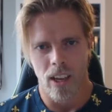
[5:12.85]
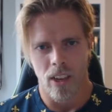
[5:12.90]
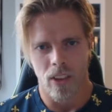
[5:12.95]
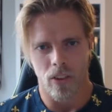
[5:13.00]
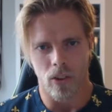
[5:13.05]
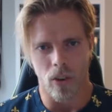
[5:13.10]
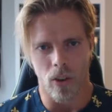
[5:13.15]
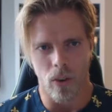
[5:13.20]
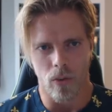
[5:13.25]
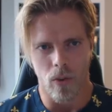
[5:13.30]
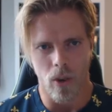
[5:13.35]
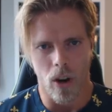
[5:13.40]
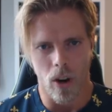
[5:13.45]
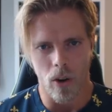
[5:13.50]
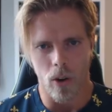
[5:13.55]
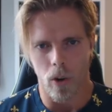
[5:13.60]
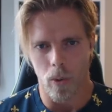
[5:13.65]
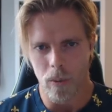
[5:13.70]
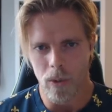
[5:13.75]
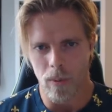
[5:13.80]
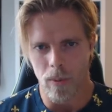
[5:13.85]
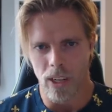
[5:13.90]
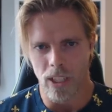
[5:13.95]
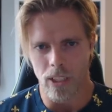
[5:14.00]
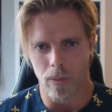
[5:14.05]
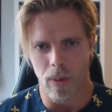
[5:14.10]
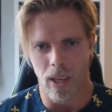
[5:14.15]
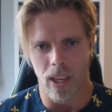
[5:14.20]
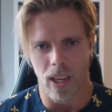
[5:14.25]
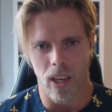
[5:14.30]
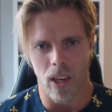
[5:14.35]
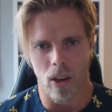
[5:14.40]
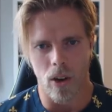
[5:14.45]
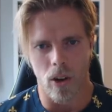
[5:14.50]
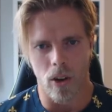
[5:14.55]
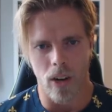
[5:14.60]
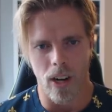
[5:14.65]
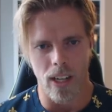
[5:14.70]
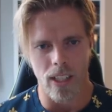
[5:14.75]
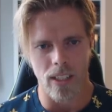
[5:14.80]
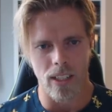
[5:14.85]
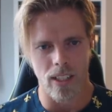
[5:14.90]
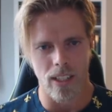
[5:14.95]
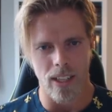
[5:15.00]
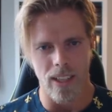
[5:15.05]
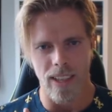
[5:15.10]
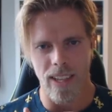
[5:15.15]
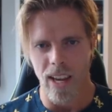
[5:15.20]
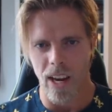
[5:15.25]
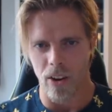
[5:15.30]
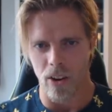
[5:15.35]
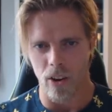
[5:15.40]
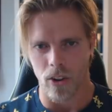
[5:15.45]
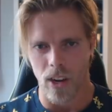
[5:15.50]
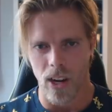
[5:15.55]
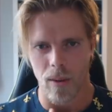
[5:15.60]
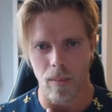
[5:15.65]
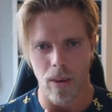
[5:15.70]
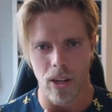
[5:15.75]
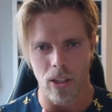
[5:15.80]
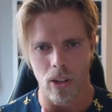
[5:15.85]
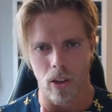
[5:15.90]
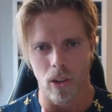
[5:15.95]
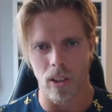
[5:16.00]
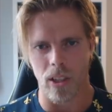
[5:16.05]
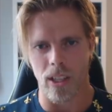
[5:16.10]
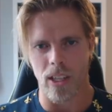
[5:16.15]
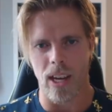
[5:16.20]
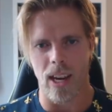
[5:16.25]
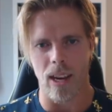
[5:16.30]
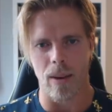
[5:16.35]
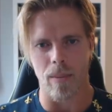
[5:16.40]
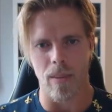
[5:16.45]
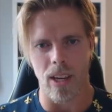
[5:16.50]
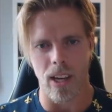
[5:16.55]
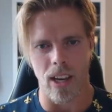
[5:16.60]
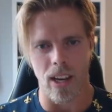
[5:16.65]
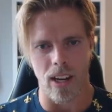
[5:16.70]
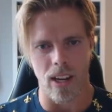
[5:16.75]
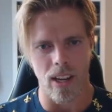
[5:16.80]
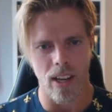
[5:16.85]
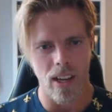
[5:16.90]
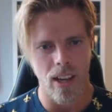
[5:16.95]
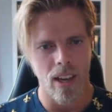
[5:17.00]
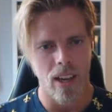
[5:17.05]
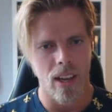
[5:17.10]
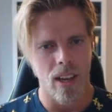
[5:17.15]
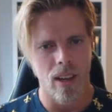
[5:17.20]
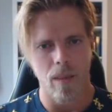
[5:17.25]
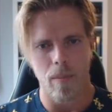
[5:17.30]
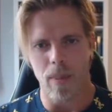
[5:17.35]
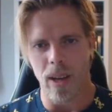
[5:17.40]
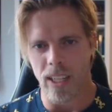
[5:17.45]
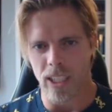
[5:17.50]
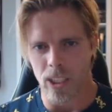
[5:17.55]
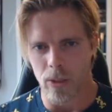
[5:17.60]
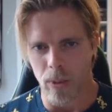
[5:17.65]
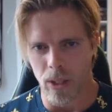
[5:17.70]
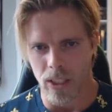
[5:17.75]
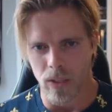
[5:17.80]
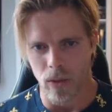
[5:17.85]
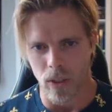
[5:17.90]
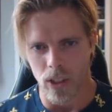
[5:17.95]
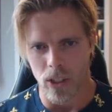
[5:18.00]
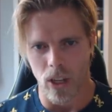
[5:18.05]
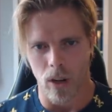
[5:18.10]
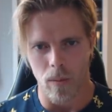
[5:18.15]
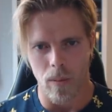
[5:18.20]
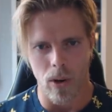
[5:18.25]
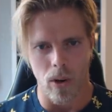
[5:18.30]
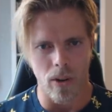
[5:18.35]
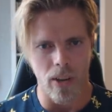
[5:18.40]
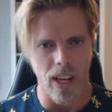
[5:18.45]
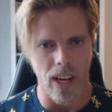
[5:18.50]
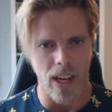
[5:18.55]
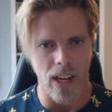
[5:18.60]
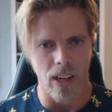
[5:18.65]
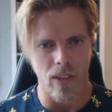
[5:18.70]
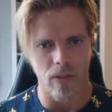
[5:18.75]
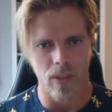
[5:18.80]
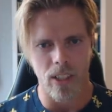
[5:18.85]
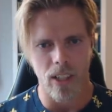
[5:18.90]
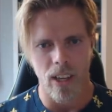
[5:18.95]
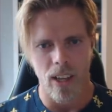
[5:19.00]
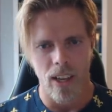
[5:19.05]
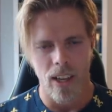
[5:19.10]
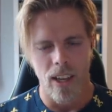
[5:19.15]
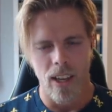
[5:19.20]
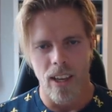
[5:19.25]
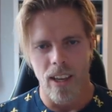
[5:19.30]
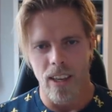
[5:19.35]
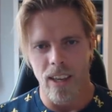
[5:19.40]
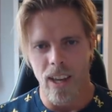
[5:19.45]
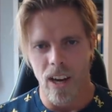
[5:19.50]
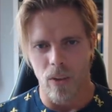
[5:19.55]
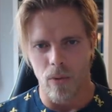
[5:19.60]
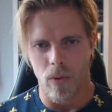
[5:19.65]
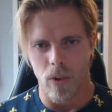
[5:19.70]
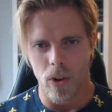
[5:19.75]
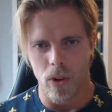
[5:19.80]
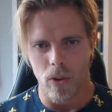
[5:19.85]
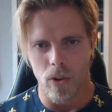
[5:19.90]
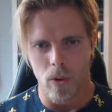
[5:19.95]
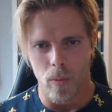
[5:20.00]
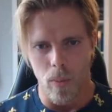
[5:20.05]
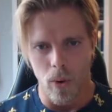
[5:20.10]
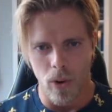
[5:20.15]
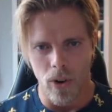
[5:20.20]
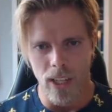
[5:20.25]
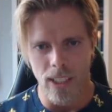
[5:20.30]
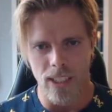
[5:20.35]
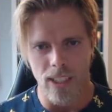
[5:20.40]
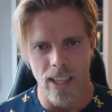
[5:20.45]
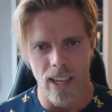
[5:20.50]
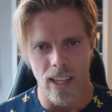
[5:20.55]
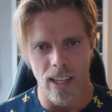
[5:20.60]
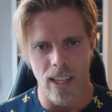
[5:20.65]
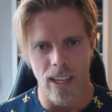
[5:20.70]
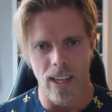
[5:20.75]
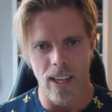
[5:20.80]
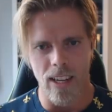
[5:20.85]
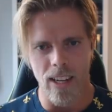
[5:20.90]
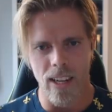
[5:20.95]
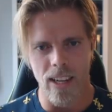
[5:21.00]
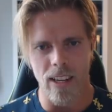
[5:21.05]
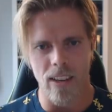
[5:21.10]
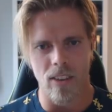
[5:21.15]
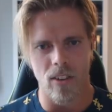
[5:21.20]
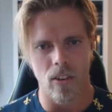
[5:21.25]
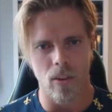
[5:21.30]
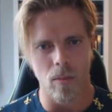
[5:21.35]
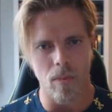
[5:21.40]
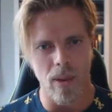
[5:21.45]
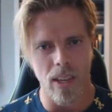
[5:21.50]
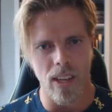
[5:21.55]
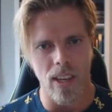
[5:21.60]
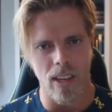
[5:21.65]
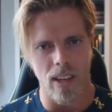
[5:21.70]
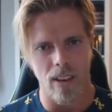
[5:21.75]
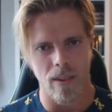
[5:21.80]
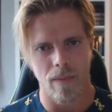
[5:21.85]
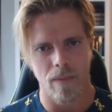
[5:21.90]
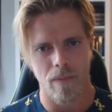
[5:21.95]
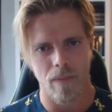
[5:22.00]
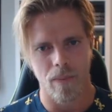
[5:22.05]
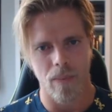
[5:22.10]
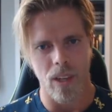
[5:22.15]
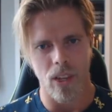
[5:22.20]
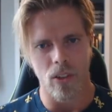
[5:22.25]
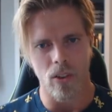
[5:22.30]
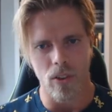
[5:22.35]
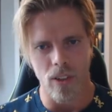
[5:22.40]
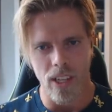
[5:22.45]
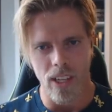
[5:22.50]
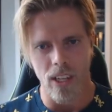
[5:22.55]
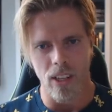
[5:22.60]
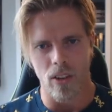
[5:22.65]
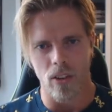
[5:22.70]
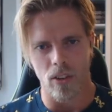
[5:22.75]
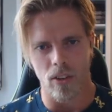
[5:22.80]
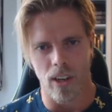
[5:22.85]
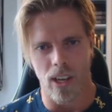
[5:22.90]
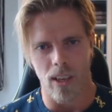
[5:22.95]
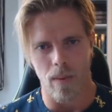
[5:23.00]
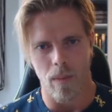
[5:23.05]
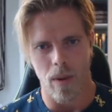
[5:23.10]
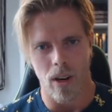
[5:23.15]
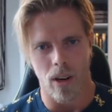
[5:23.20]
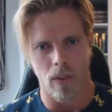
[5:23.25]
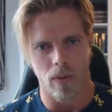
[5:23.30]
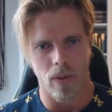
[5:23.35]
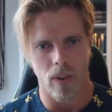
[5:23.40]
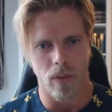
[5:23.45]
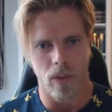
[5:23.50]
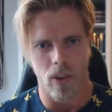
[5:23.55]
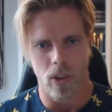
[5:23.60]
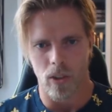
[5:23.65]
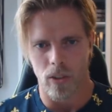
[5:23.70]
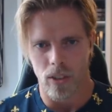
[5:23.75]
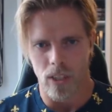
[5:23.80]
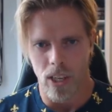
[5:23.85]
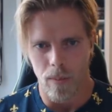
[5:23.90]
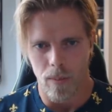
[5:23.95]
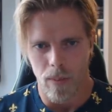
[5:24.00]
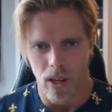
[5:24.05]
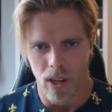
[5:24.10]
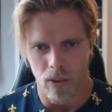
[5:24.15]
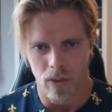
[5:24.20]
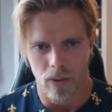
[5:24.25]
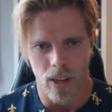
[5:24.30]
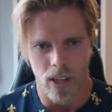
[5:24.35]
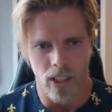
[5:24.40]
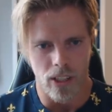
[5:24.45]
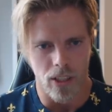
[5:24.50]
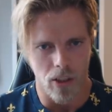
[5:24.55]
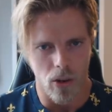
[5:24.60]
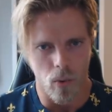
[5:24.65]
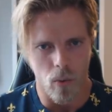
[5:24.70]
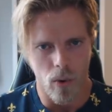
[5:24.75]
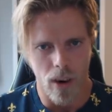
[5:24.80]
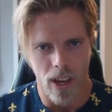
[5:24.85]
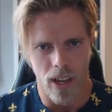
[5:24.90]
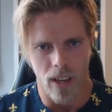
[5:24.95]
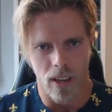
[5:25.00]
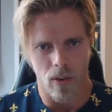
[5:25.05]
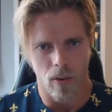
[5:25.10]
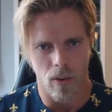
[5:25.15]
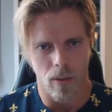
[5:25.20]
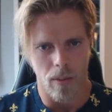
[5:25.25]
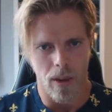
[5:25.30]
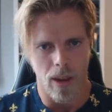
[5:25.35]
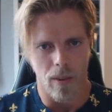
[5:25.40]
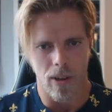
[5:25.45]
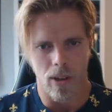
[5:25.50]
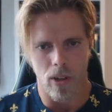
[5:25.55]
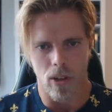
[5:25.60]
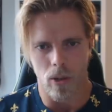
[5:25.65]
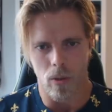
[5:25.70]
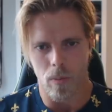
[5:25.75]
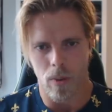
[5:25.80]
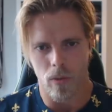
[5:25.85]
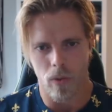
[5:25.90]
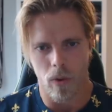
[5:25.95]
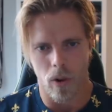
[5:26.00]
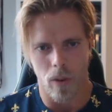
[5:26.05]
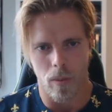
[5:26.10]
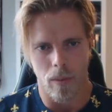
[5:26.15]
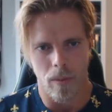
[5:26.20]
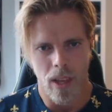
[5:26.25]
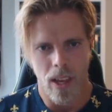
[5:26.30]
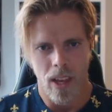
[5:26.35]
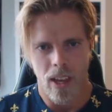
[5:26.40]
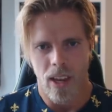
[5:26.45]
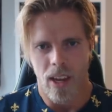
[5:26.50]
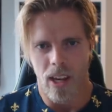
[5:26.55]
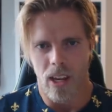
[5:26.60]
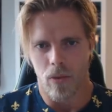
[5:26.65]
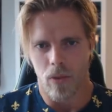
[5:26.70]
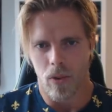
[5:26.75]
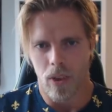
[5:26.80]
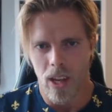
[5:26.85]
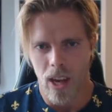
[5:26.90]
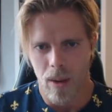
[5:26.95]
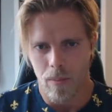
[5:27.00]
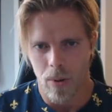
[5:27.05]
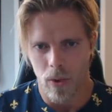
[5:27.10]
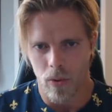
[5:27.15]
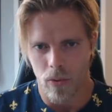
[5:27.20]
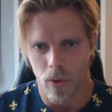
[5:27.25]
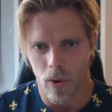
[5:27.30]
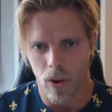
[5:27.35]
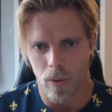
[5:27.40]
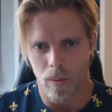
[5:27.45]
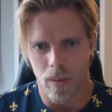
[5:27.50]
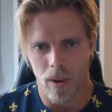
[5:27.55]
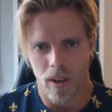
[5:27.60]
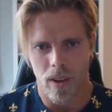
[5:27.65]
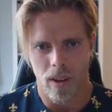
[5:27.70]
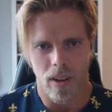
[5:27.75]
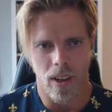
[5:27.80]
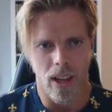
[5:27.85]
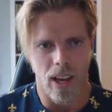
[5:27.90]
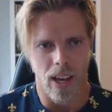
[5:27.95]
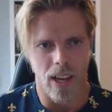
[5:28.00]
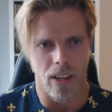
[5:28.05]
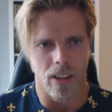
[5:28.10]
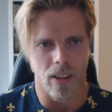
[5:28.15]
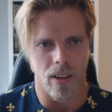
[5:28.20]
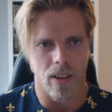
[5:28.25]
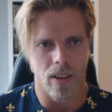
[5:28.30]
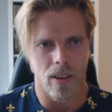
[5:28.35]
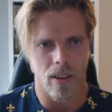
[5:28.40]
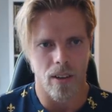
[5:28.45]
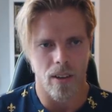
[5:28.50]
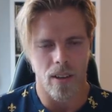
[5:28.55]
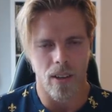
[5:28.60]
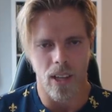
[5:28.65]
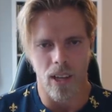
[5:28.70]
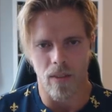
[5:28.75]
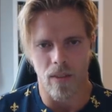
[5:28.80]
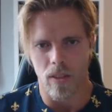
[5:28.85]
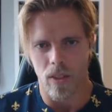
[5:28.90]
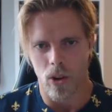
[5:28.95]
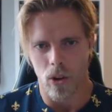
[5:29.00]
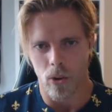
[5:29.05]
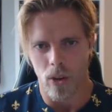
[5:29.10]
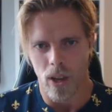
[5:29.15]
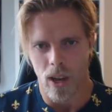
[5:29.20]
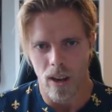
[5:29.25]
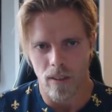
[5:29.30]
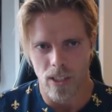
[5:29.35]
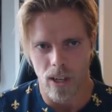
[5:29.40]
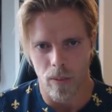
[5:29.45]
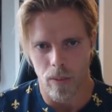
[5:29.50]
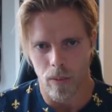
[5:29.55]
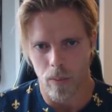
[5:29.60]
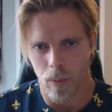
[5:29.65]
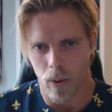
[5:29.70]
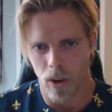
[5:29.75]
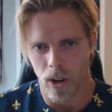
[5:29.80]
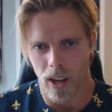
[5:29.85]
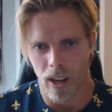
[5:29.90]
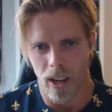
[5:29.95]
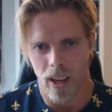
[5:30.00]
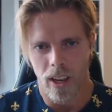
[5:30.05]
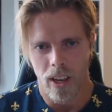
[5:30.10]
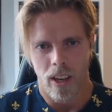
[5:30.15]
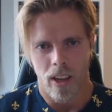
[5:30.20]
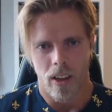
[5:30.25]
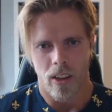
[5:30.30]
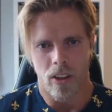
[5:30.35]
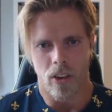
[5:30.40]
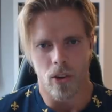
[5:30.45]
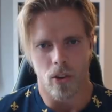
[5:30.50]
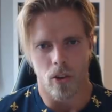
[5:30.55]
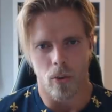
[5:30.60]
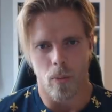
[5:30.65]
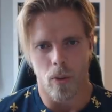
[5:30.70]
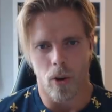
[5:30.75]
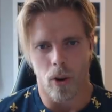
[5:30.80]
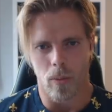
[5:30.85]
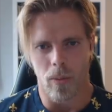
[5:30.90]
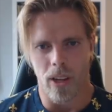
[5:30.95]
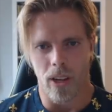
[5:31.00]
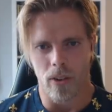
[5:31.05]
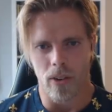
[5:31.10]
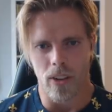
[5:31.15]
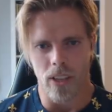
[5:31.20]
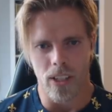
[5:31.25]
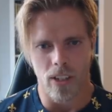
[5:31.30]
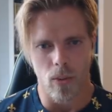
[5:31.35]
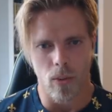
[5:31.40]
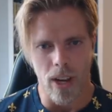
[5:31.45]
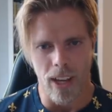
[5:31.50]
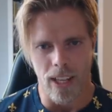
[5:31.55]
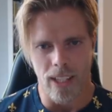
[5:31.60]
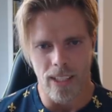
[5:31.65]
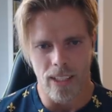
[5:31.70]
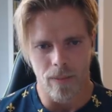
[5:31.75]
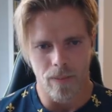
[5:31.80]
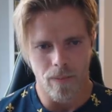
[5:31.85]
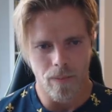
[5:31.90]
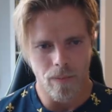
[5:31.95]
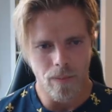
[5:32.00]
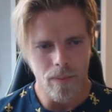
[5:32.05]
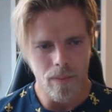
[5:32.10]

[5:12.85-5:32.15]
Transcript: So if you are optimally speaking, you're at near your limit all the time in bench press, for example, or deadlifts yeah, for you to progress, then it needs to be you need to sleep enough. If you don't sleep enough, there is no way you will be able to perform. And if you can perform, and even though you have slept poorly, you should probably increase the weights